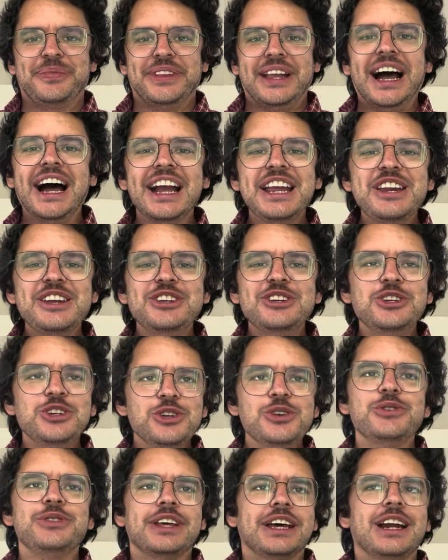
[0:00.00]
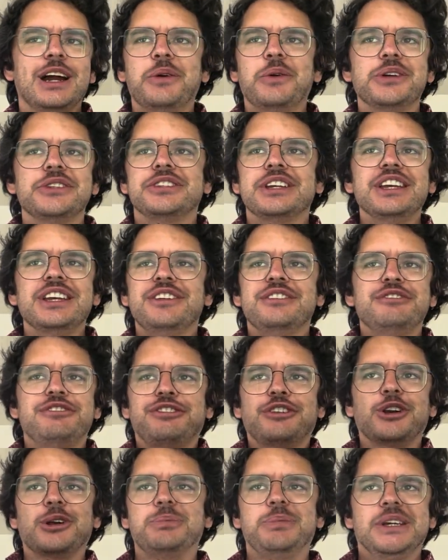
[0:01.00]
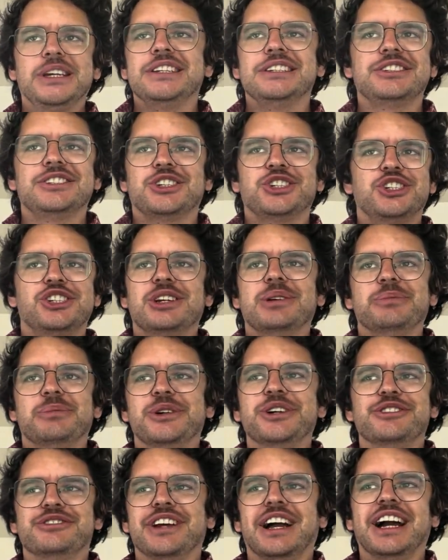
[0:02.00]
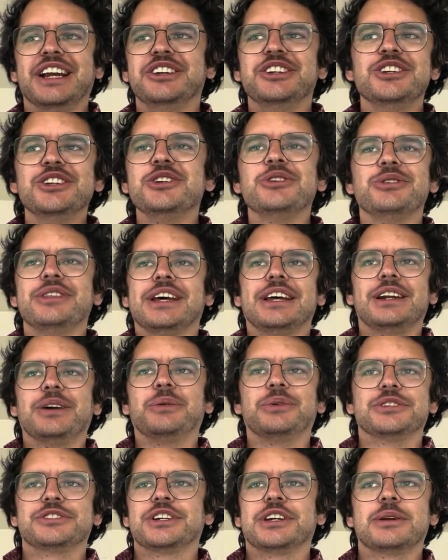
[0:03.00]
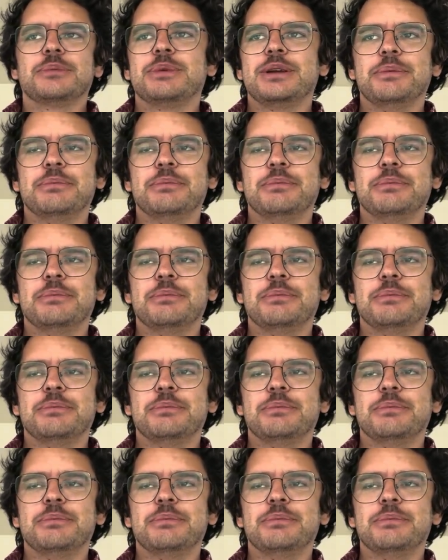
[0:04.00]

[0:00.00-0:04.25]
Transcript: I knew that I was in for a piece of shit movie. I knew that it was going to be